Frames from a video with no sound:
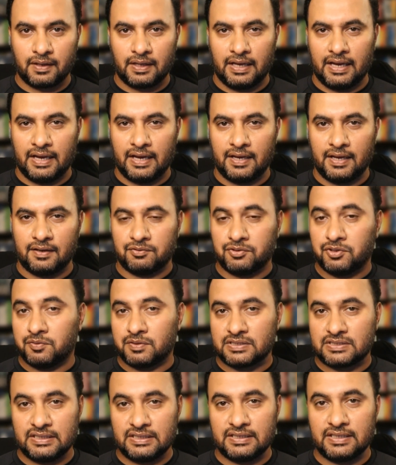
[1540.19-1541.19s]
And you
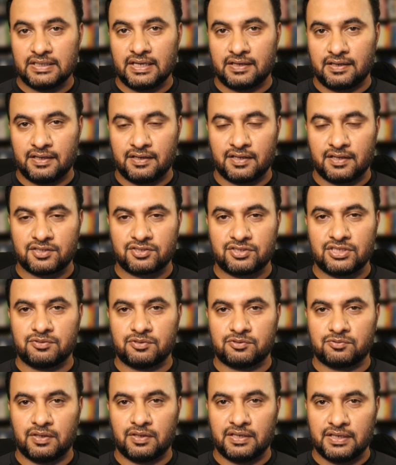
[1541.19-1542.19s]
will see that industries
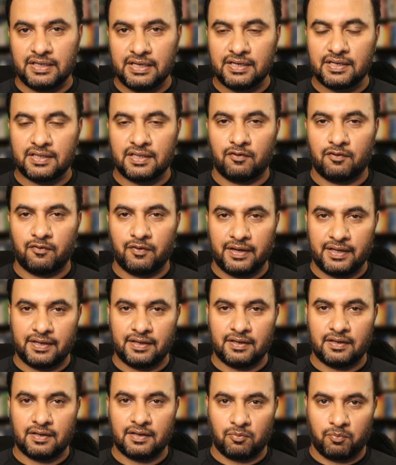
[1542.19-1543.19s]
which will lead the way
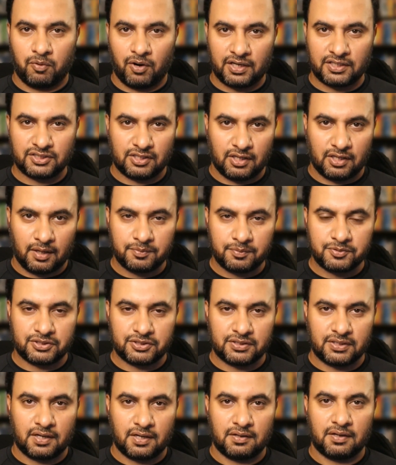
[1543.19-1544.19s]
in robotics
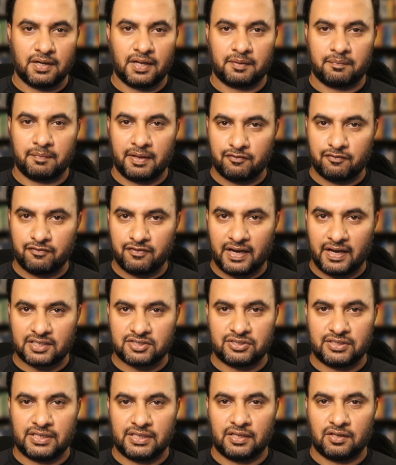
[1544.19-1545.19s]
adoption are like
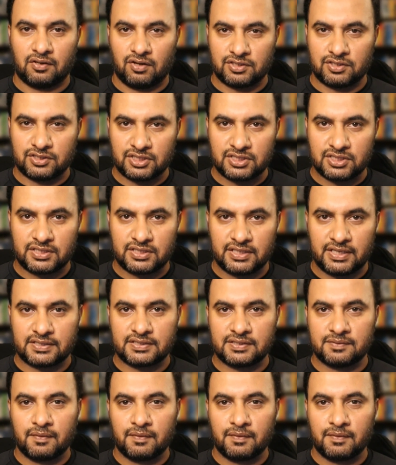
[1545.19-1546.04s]
manufacturing, logistics,